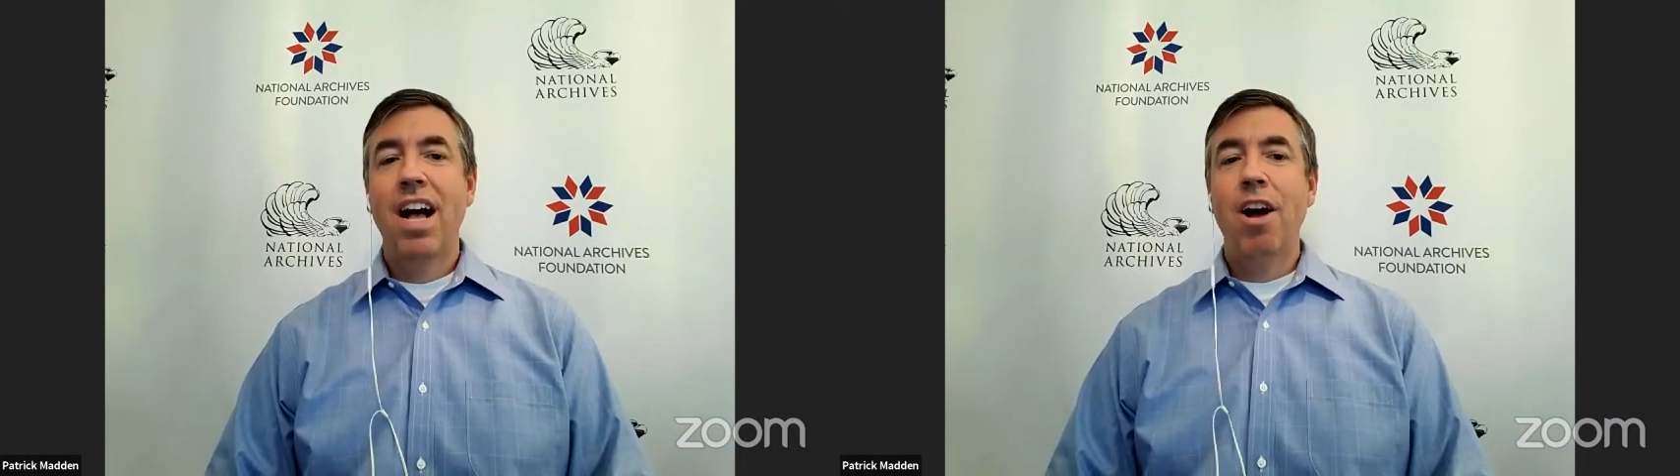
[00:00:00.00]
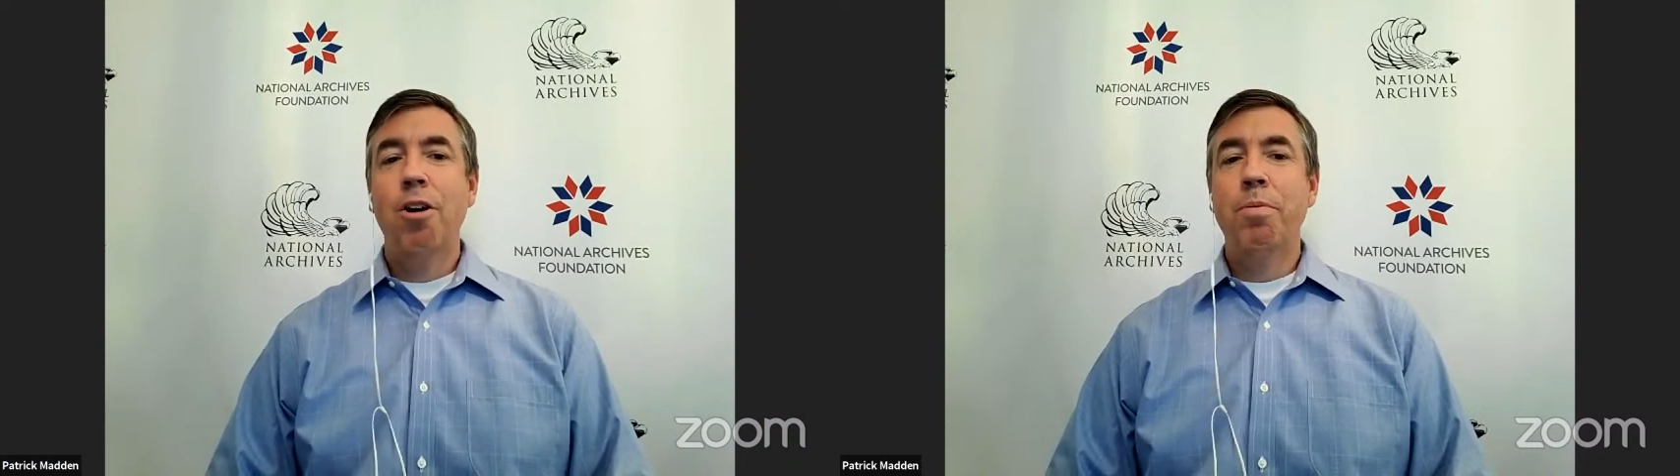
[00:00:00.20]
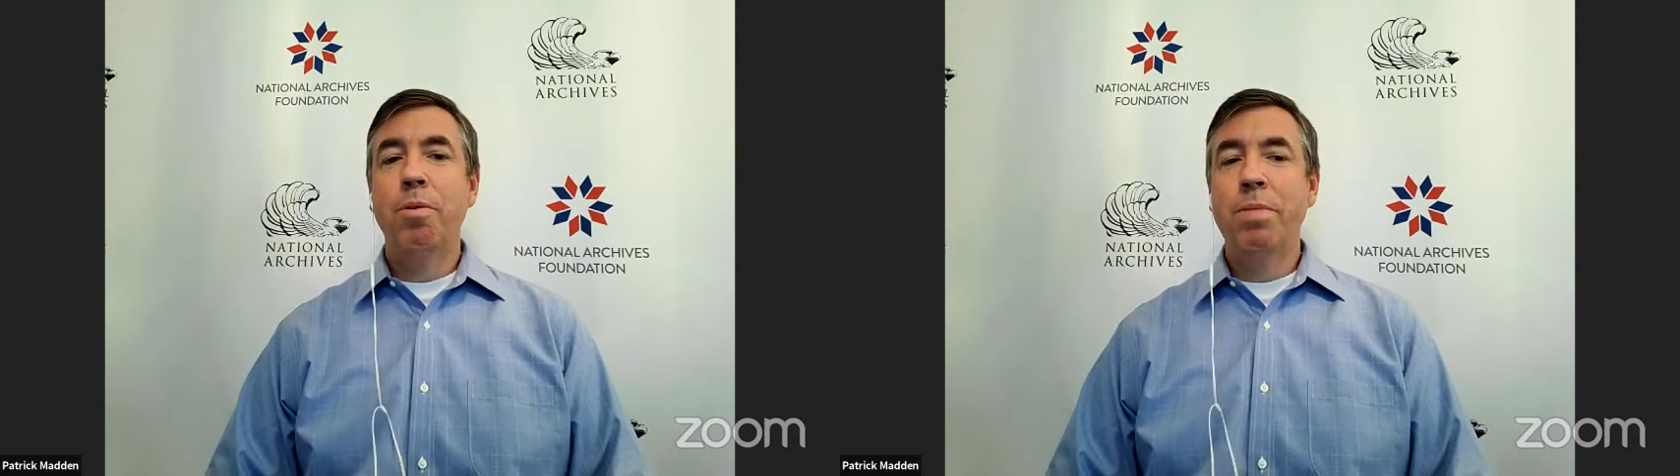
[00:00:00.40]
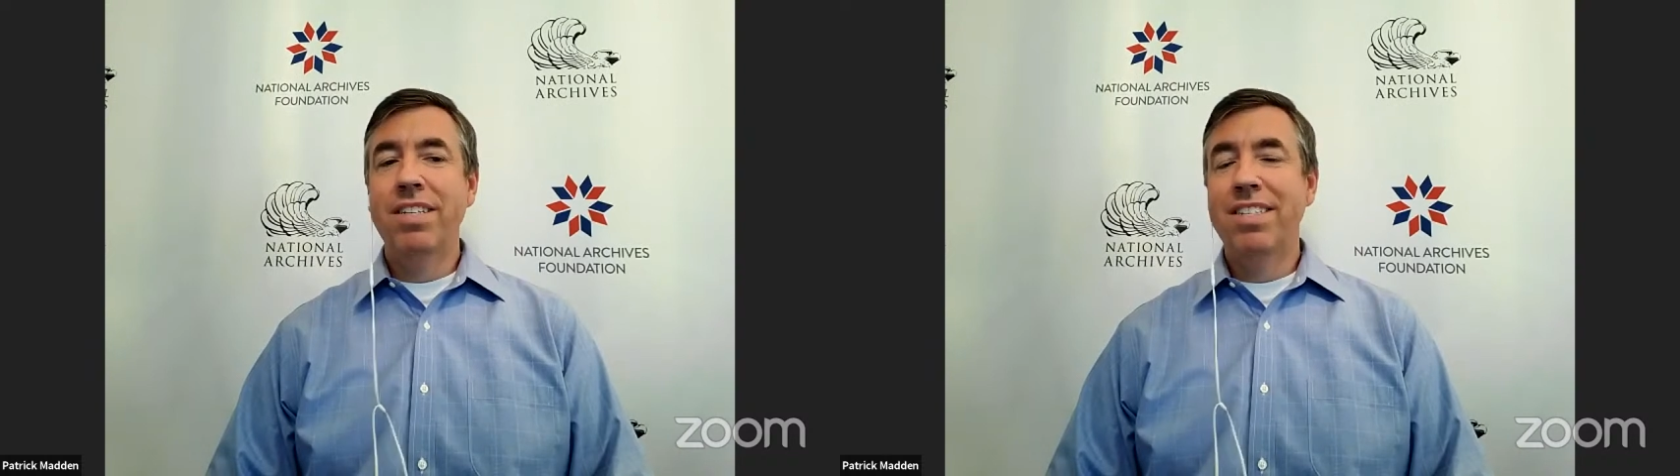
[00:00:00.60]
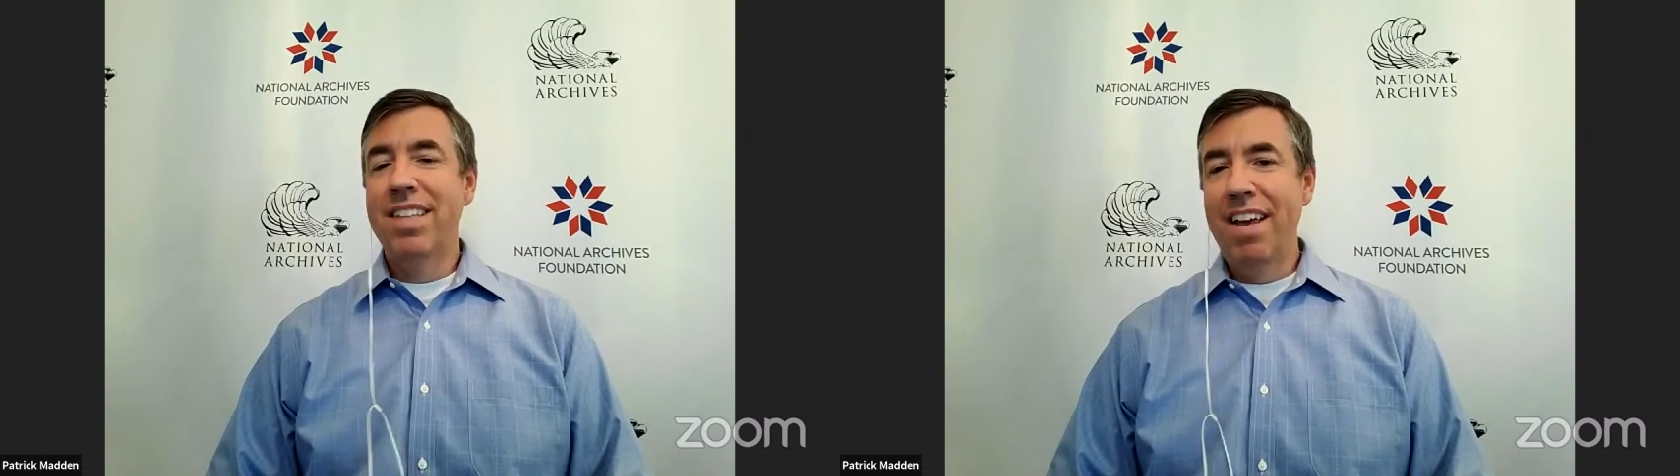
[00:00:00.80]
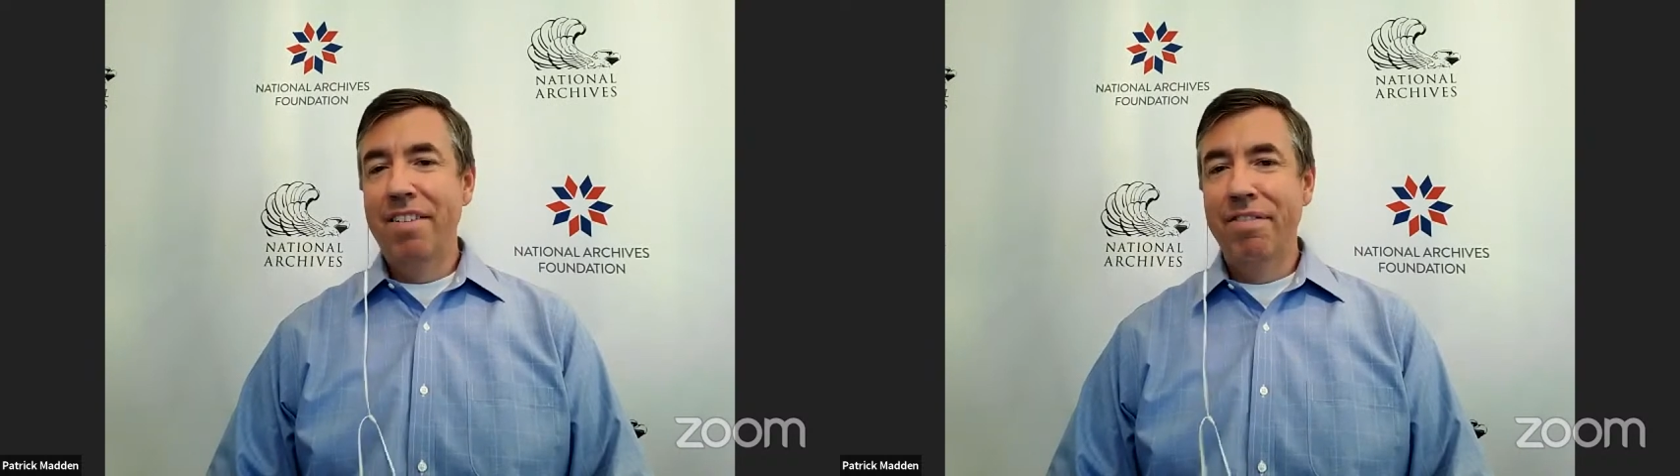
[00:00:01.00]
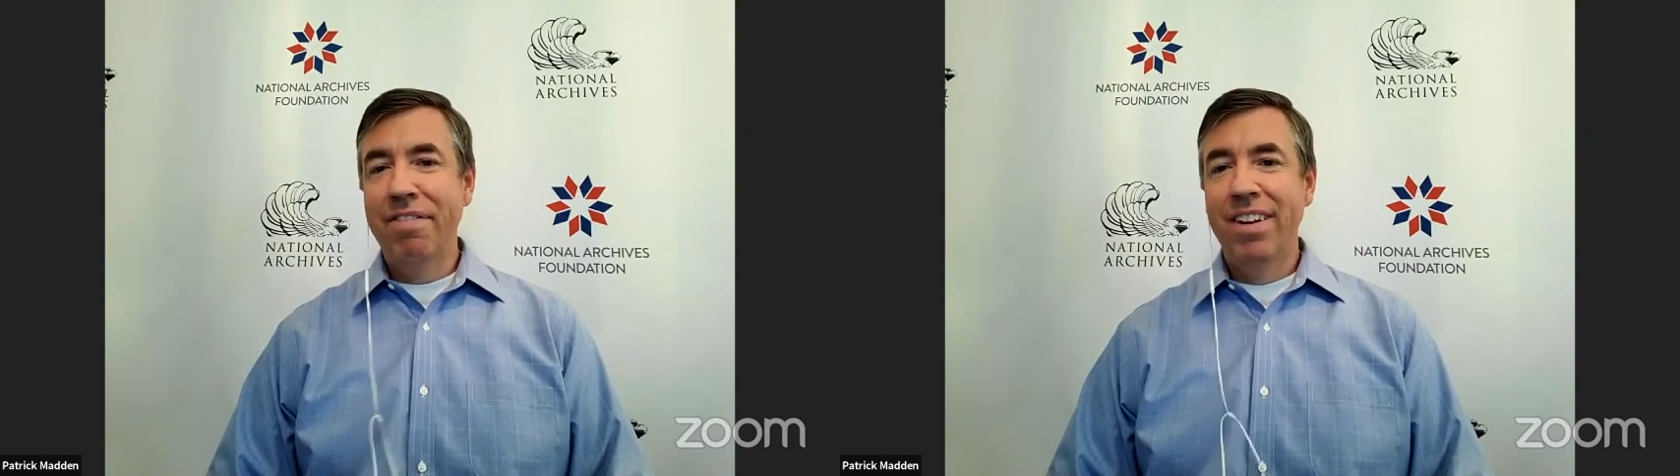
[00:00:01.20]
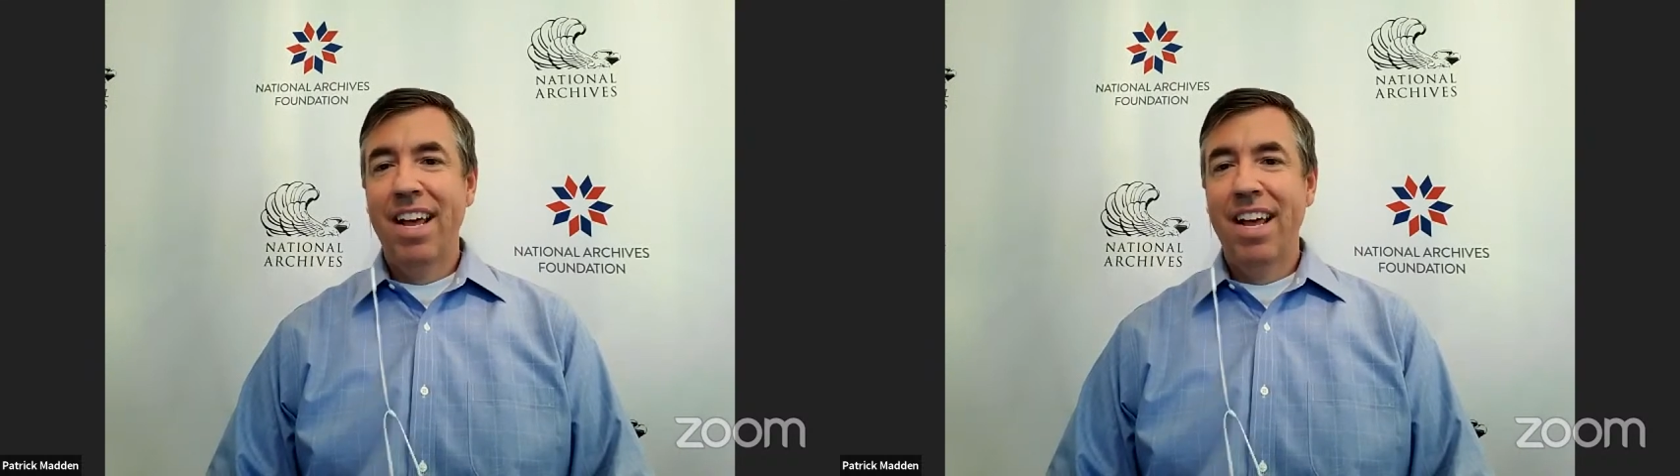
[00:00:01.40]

I hope you'll be safe